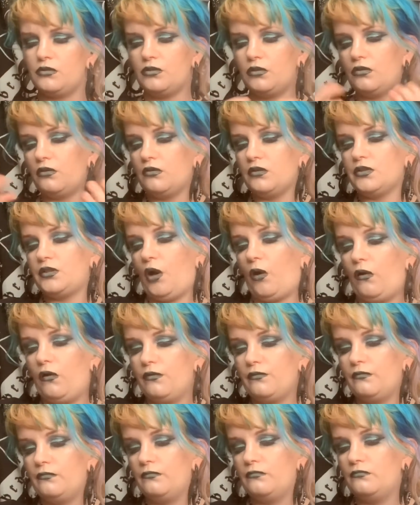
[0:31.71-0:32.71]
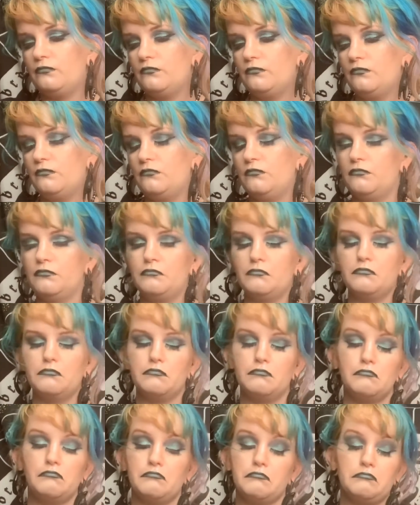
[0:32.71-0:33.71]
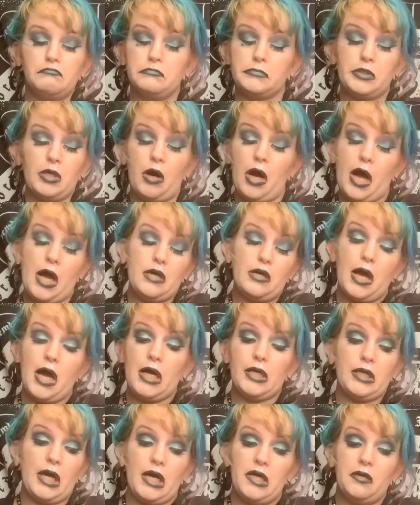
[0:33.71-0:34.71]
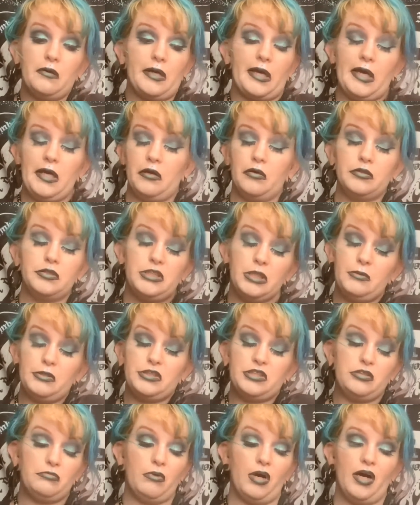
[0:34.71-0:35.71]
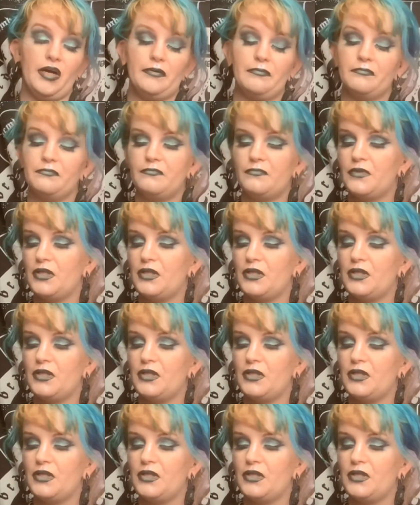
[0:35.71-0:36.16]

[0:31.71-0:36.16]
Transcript: Or don't. Don't, I, I, I don't care, do what you want.